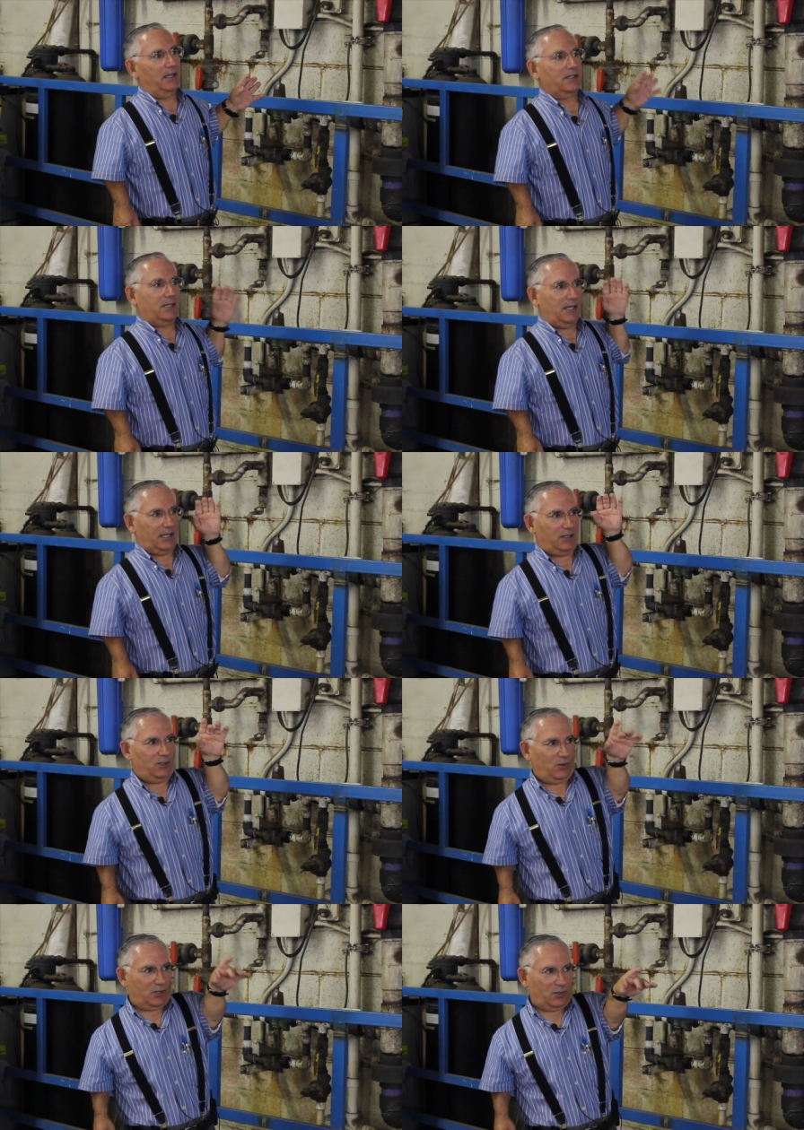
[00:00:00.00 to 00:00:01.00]
it's
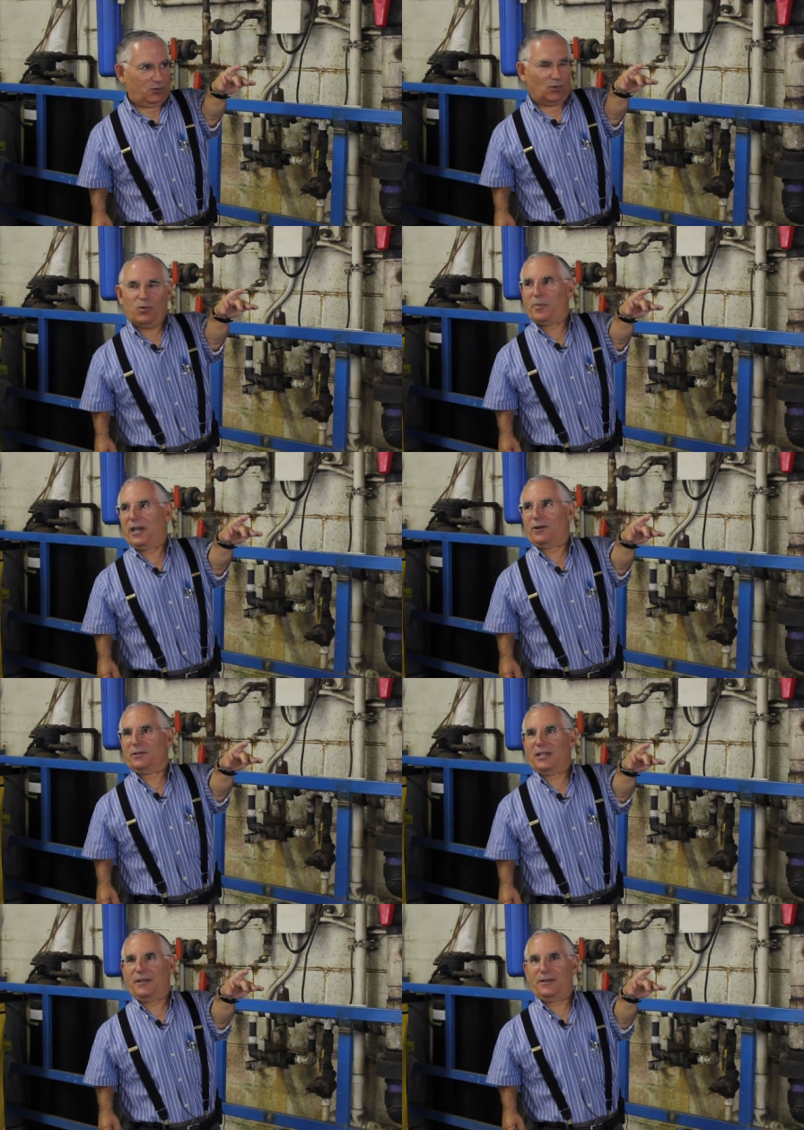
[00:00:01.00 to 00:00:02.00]
connected to a control
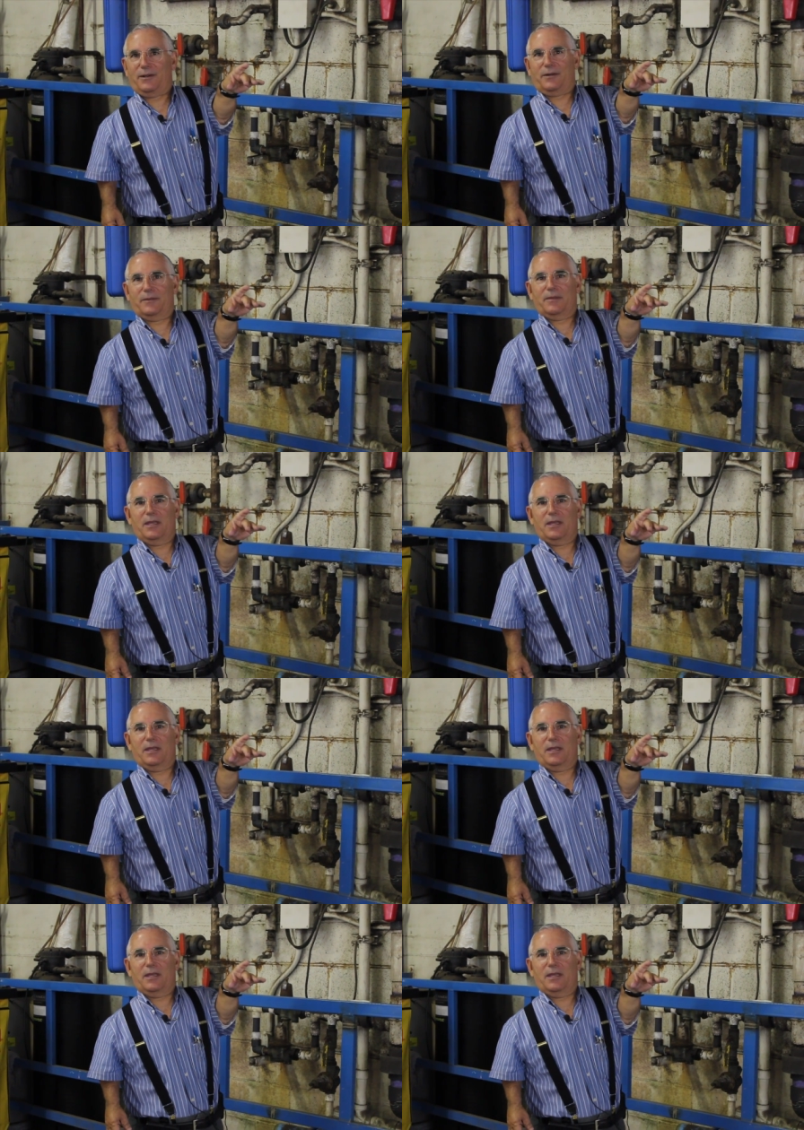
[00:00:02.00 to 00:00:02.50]
panel down there,